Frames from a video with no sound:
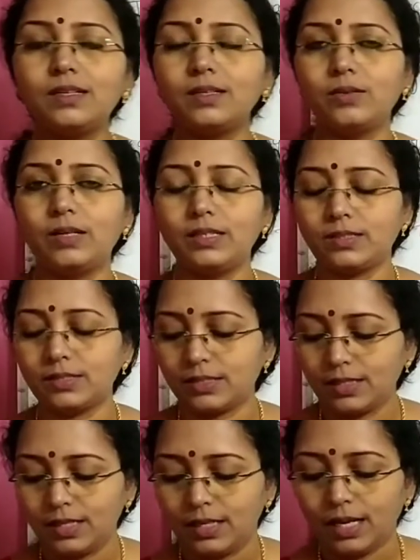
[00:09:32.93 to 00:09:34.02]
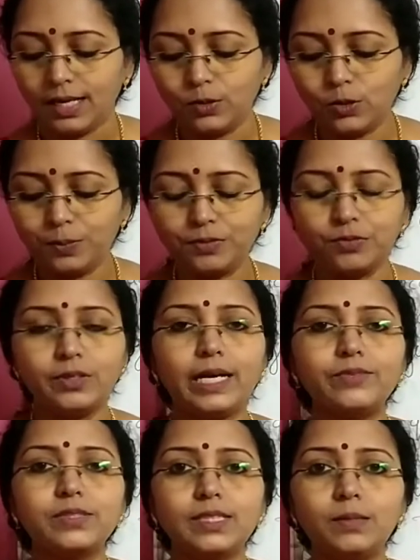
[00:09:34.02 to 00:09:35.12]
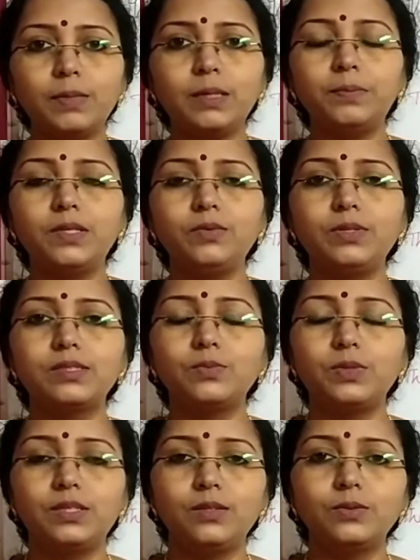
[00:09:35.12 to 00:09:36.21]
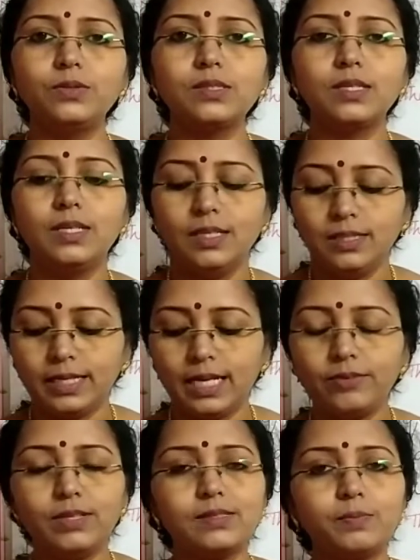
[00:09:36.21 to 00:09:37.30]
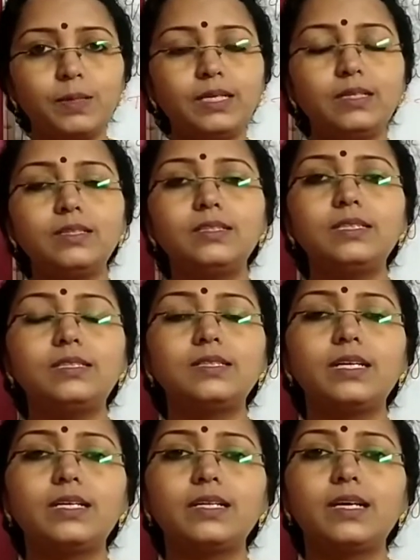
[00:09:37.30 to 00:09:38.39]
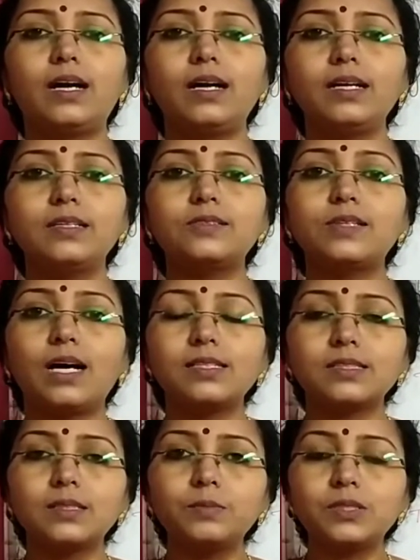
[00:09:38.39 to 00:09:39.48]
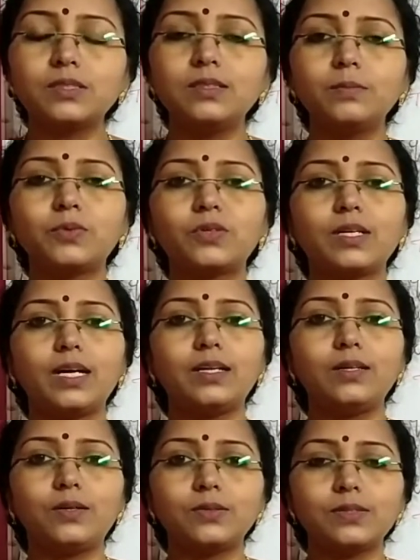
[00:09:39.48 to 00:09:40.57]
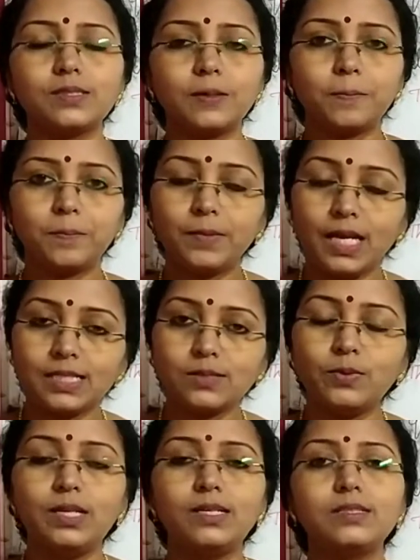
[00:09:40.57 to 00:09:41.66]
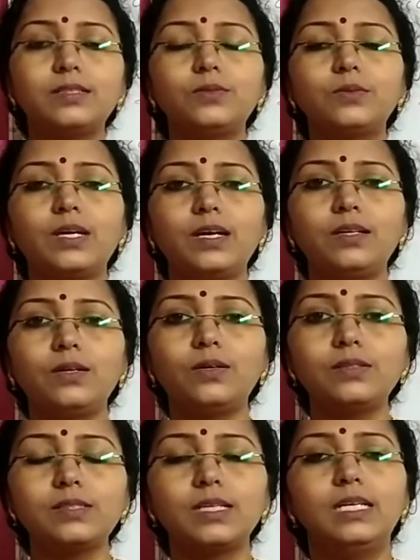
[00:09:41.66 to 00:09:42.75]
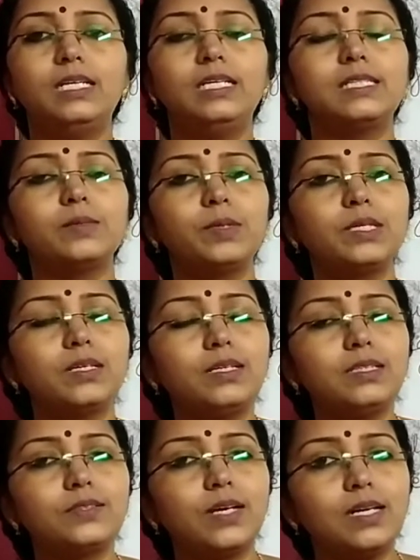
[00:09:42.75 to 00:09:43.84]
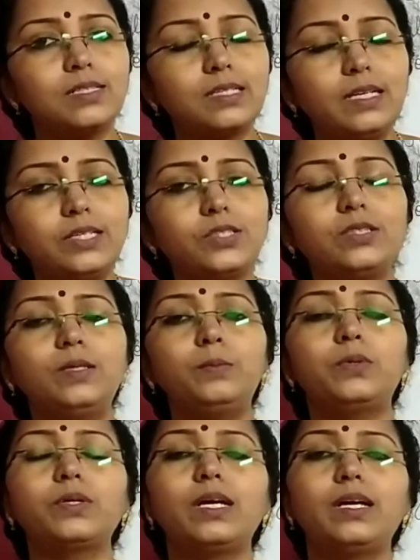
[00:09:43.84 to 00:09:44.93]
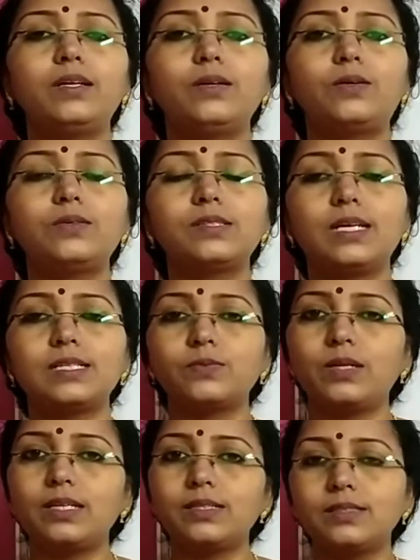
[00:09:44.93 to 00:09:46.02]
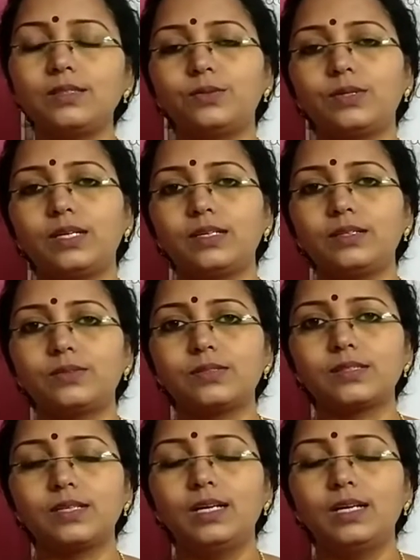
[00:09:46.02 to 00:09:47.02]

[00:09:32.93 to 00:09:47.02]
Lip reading: regulated. I hope if you have seen my previous videos, that I have explained in detail regarding transcription in prokaryotes as well as in eukaryotes. Similarly, translation in prokaryotes as well as in eukaryotes.